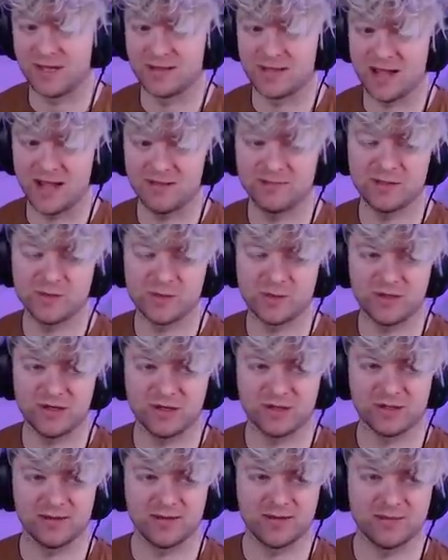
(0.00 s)
you have to join
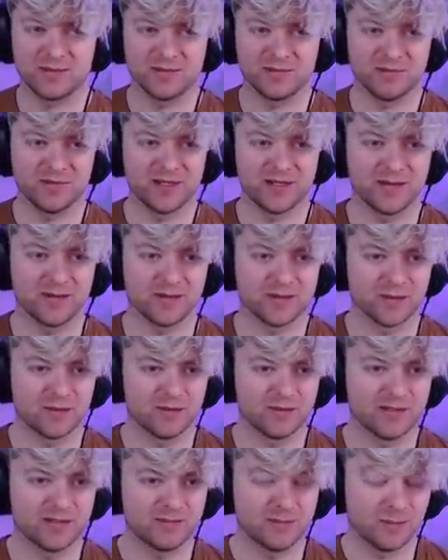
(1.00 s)
our club to play in our
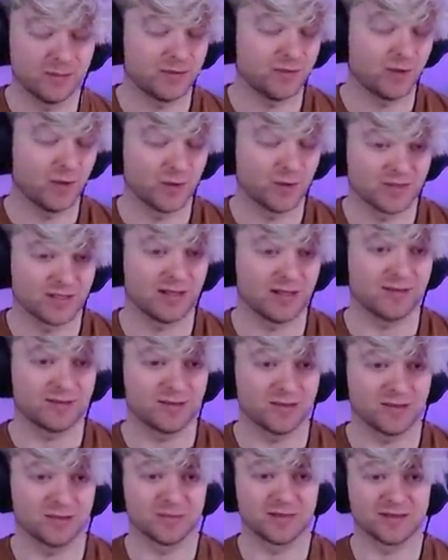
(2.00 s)
tournaments, but we do host a lot of
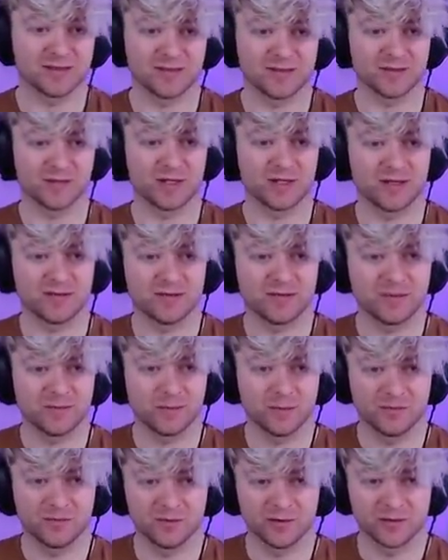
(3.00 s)
tournaments on the channel.
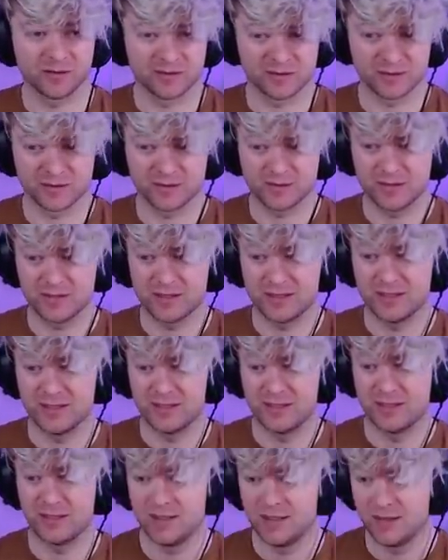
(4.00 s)
We really do.
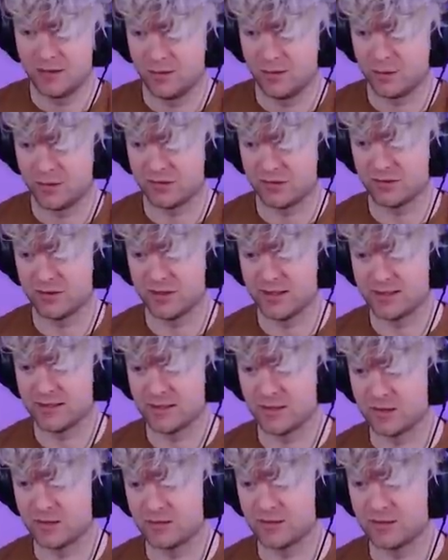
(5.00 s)
We really do.